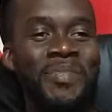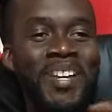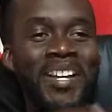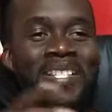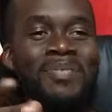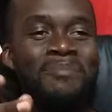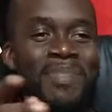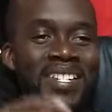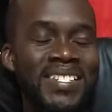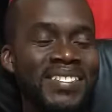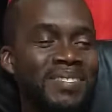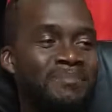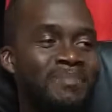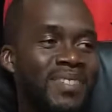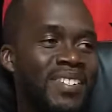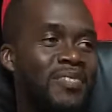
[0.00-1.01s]
pile of money
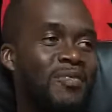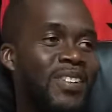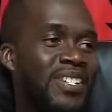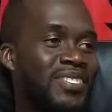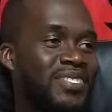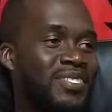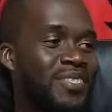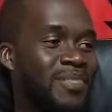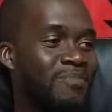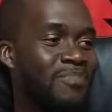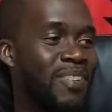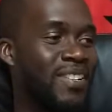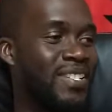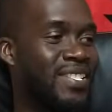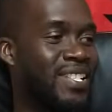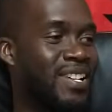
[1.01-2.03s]
that McGregor's going to
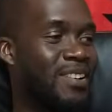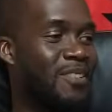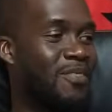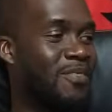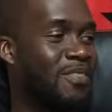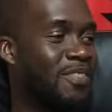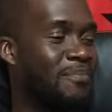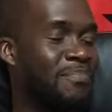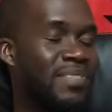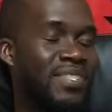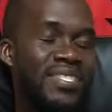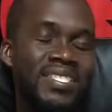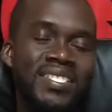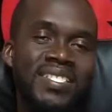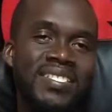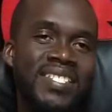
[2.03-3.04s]
bring along could be
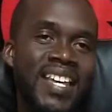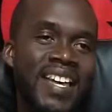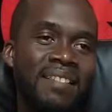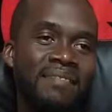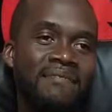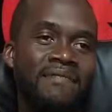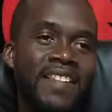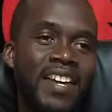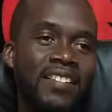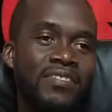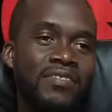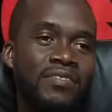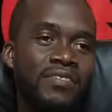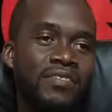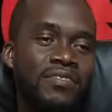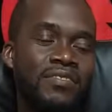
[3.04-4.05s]
the deciding
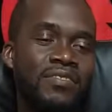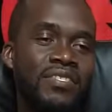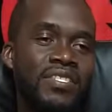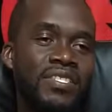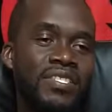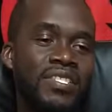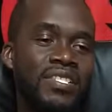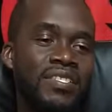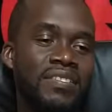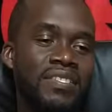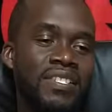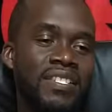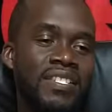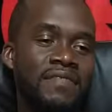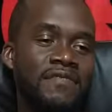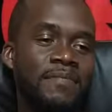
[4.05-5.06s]
factor in
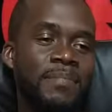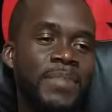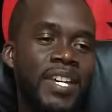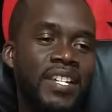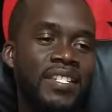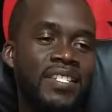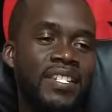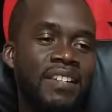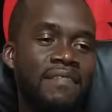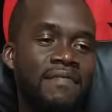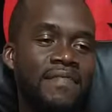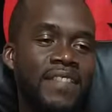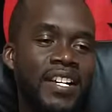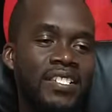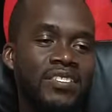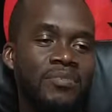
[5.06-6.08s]
if Pacquiao
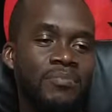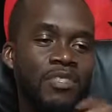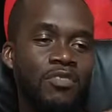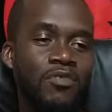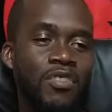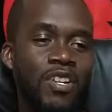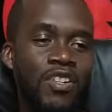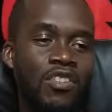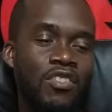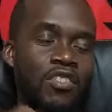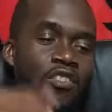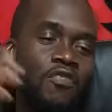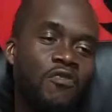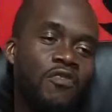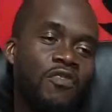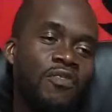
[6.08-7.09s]
fights McGregor
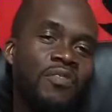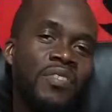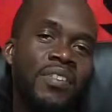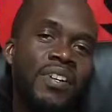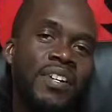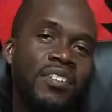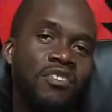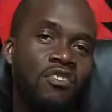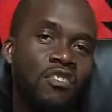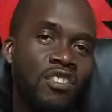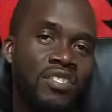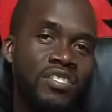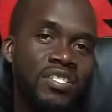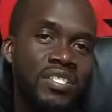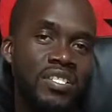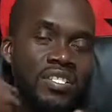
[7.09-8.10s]
over
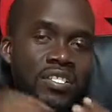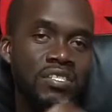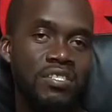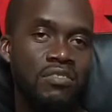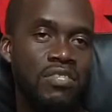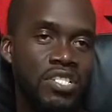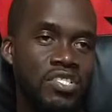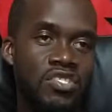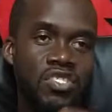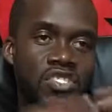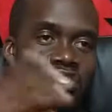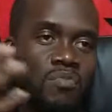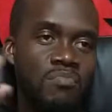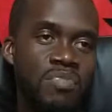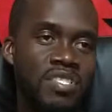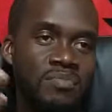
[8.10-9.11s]
Garcia. You know, there's
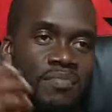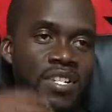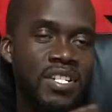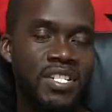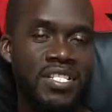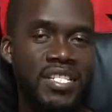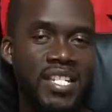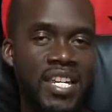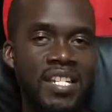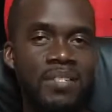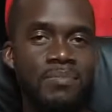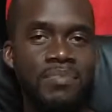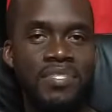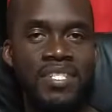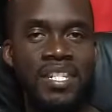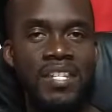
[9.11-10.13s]
just so much money tied
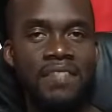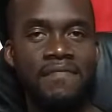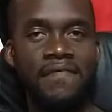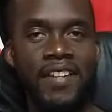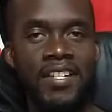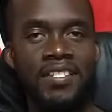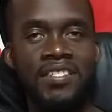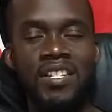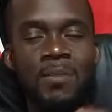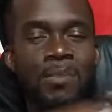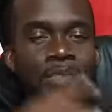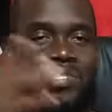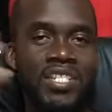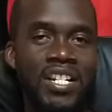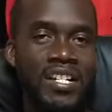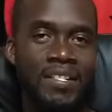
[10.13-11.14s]
up into that fight. It's
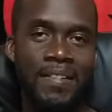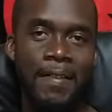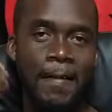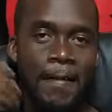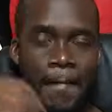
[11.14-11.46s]
almost like